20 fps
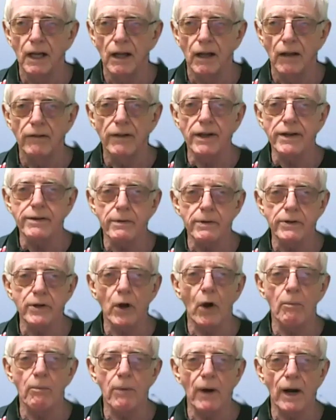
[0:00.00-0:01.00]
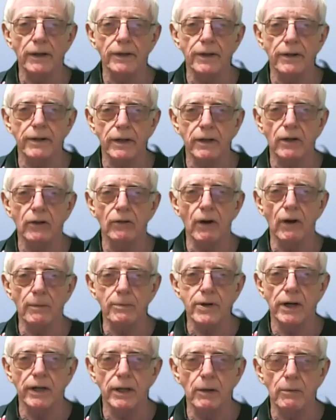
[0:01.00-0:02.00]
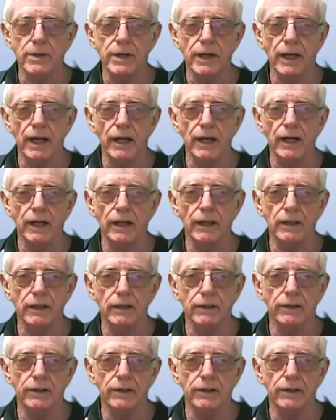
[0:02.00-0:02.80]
This was all part of the corruption that was getting